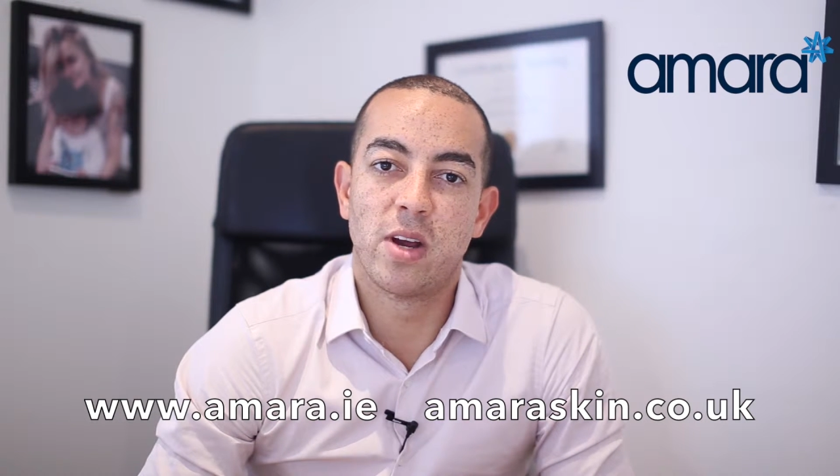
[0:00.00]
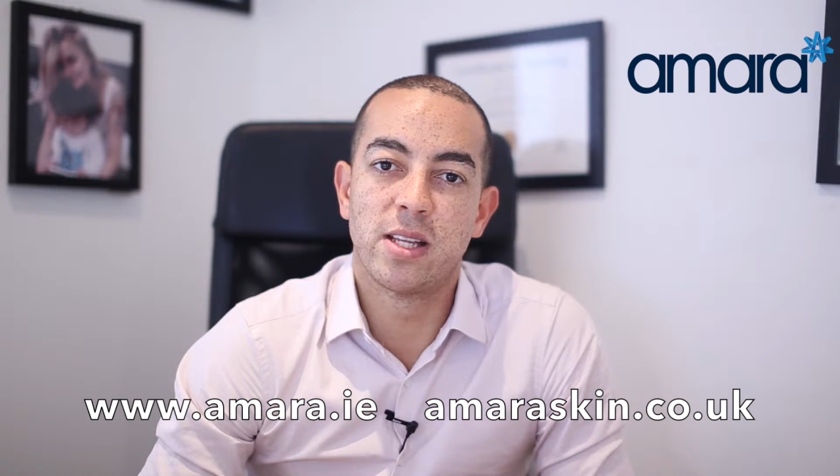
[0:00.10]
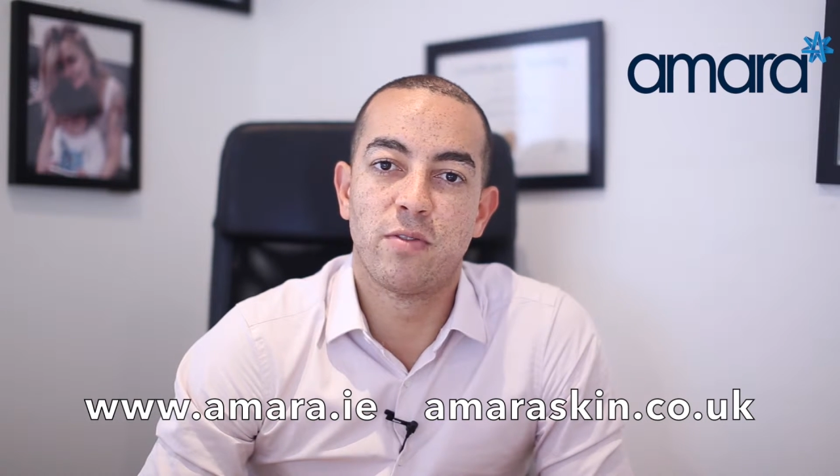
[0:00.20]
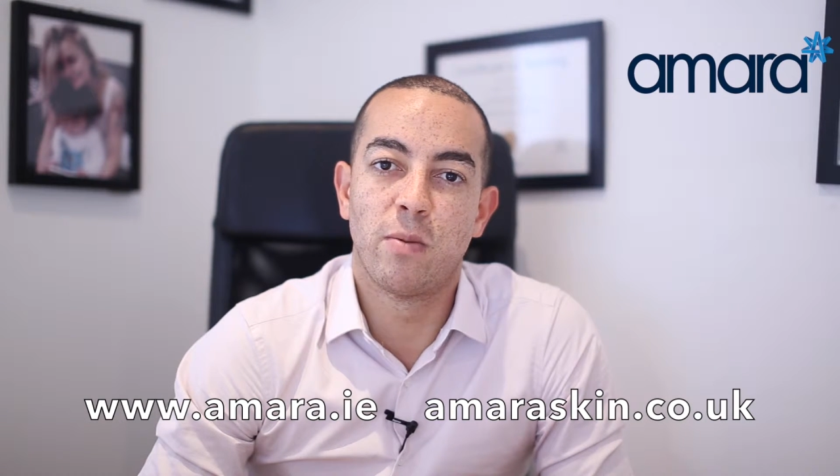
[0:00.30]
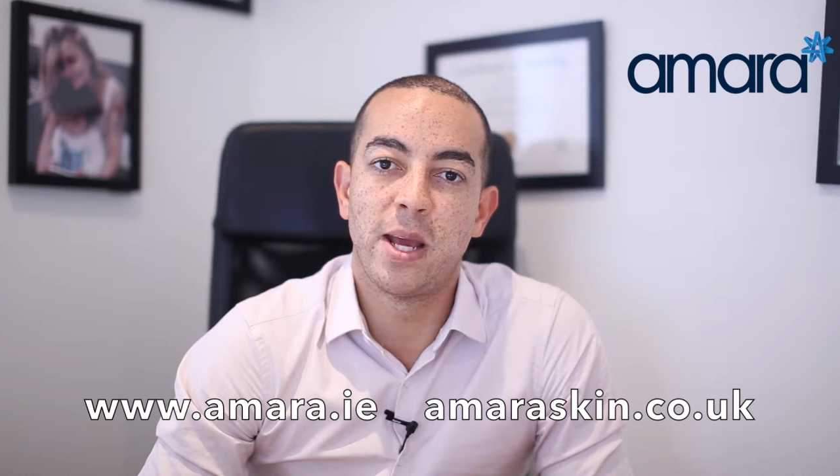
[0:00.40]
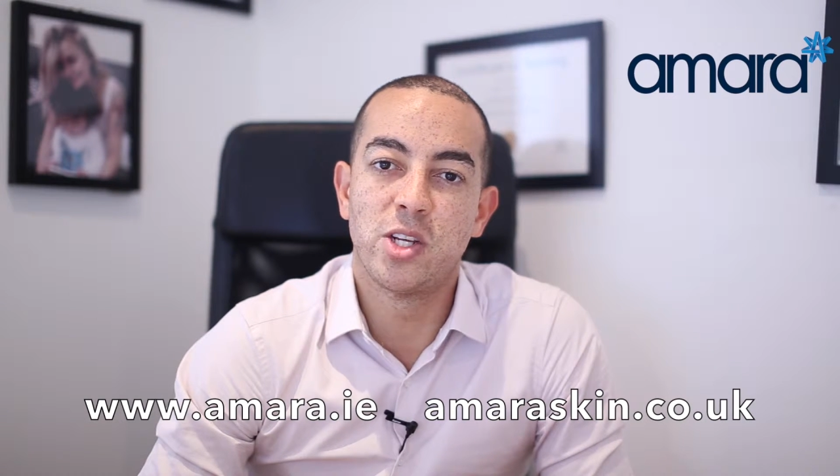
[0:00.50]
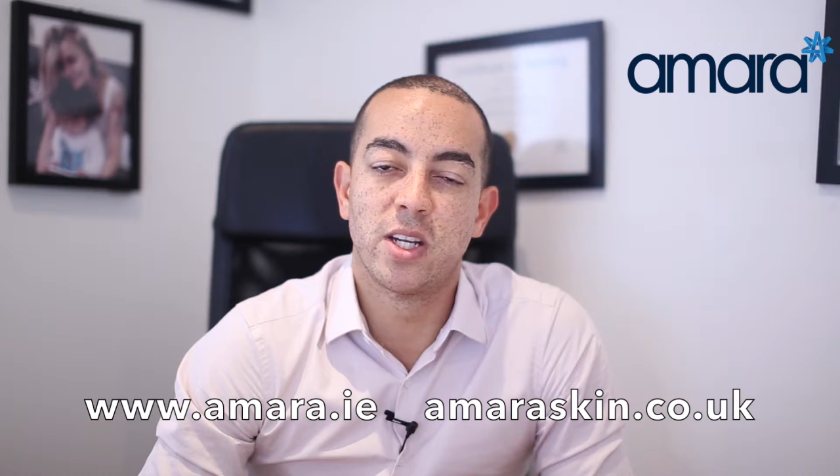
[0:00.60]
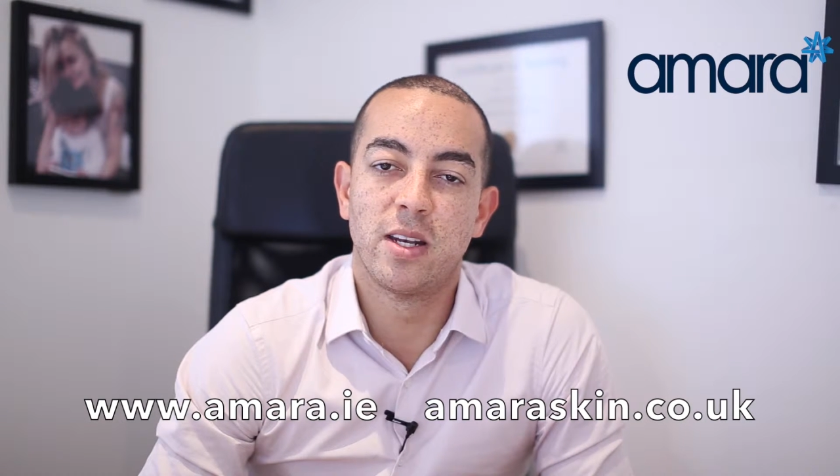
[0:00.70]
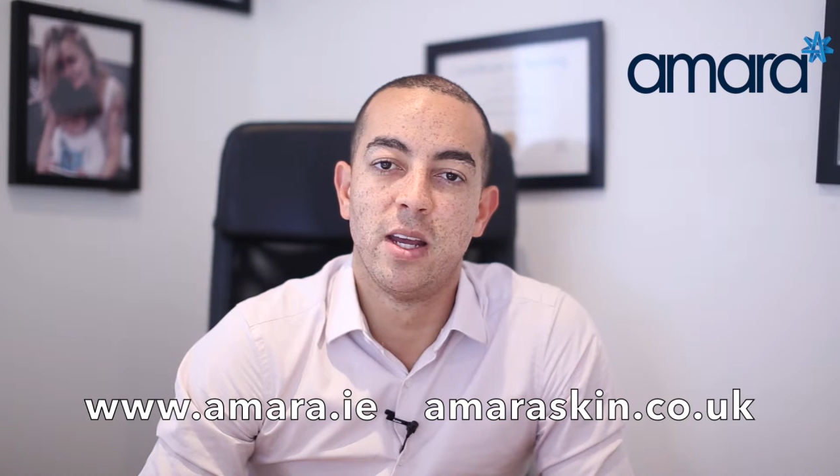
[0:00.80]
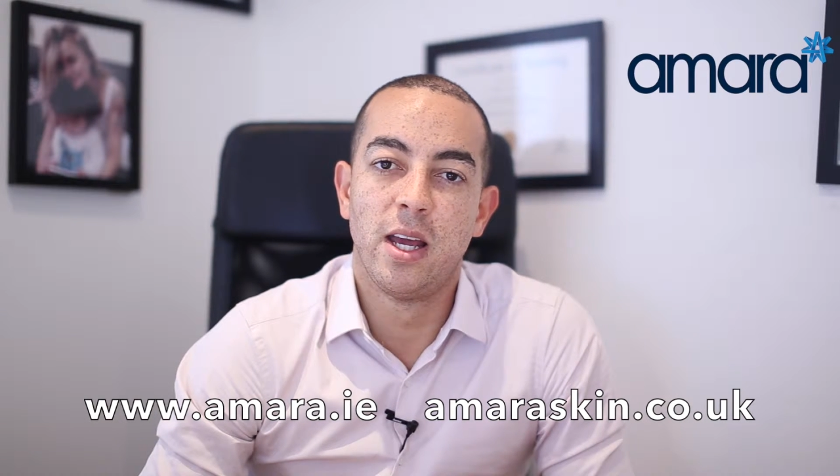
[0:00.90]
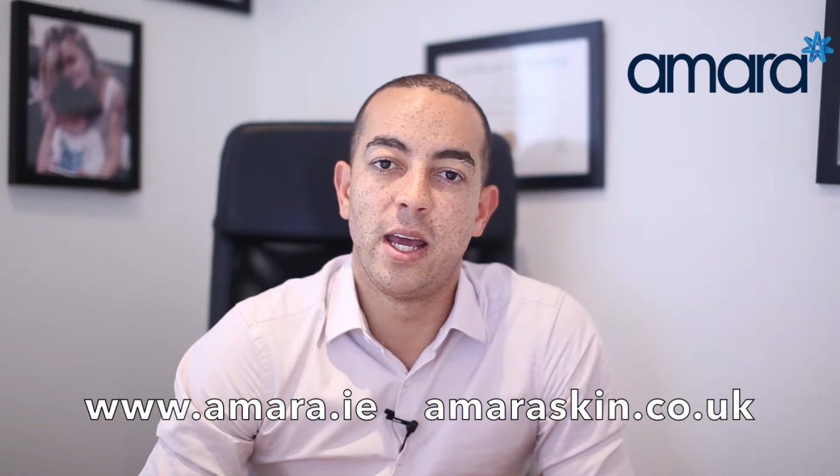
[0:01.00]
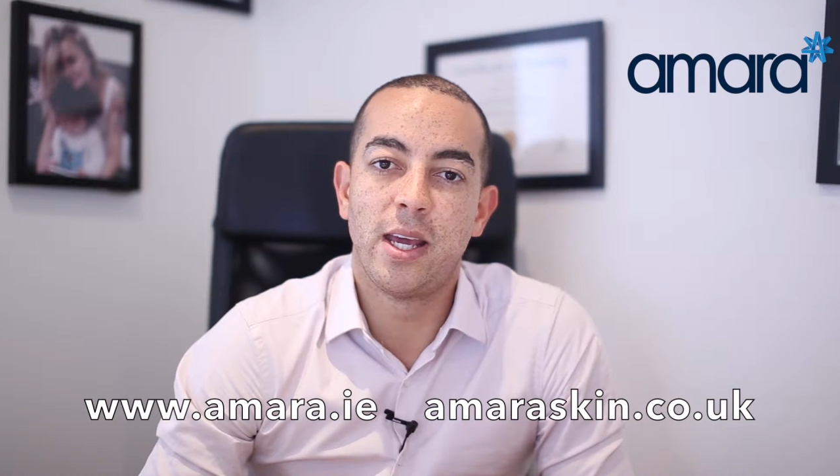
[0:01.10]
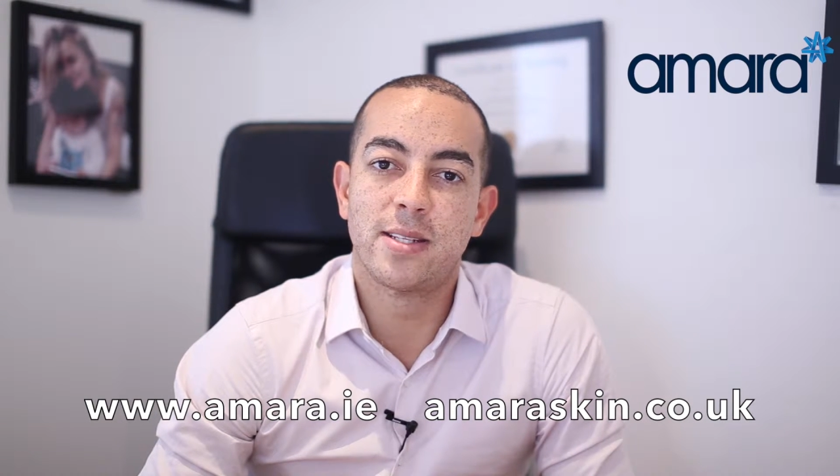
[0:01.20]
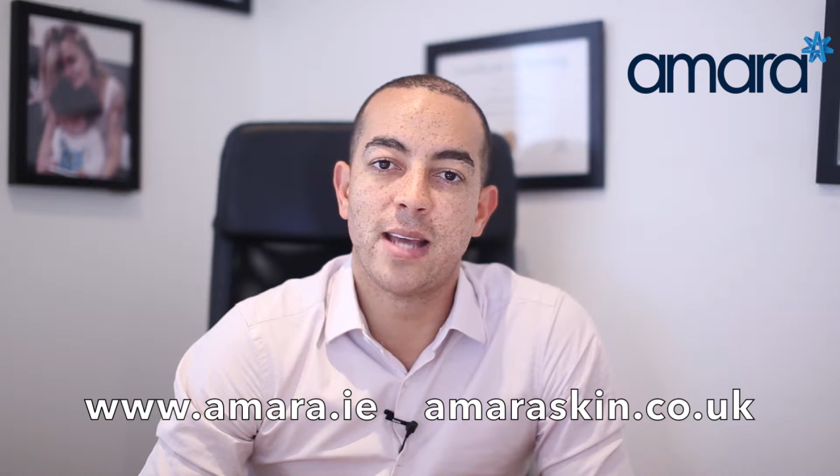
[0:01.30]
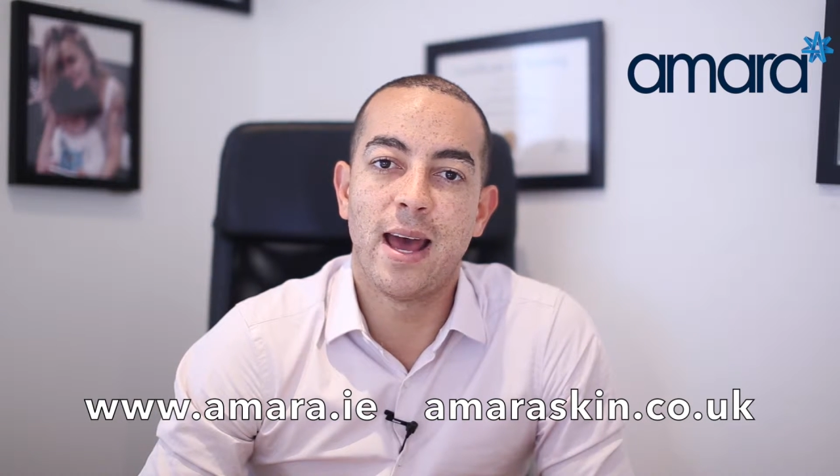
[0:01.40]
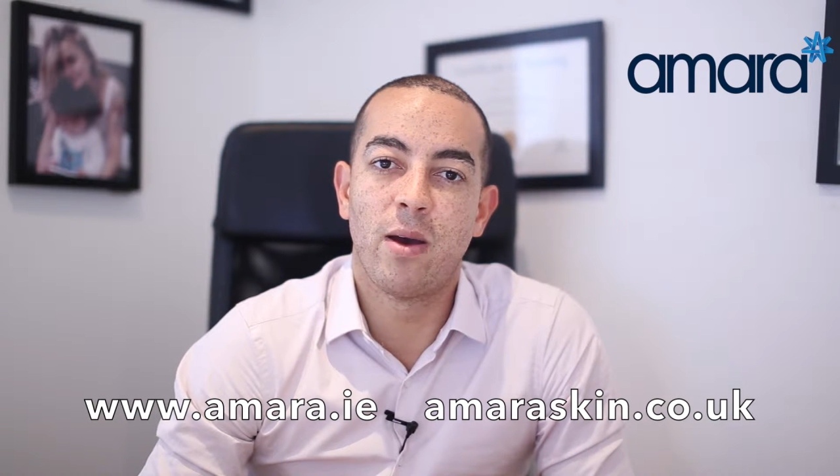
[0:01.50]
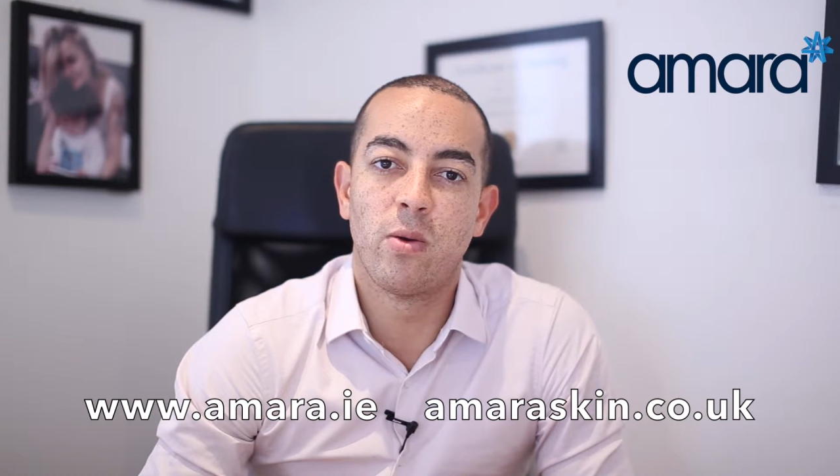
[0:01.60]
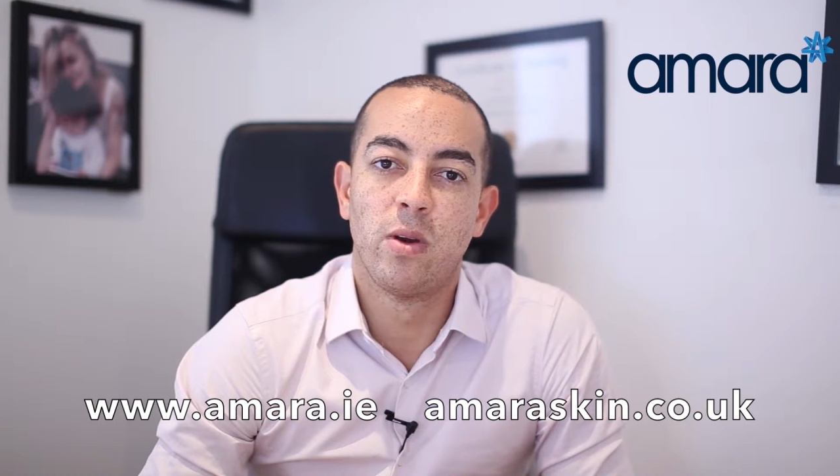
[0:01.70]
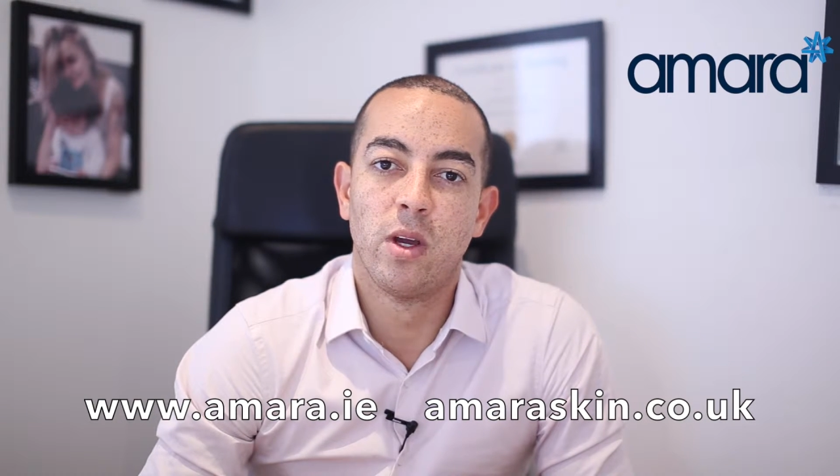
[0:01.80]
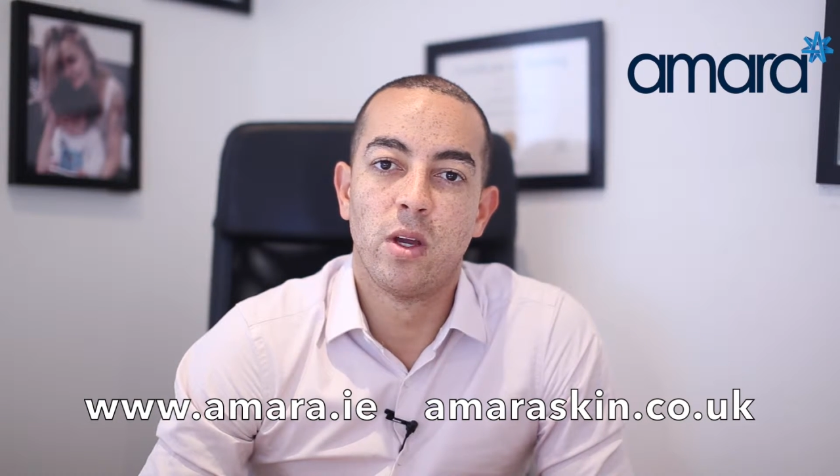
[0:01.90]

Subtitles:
transformation is how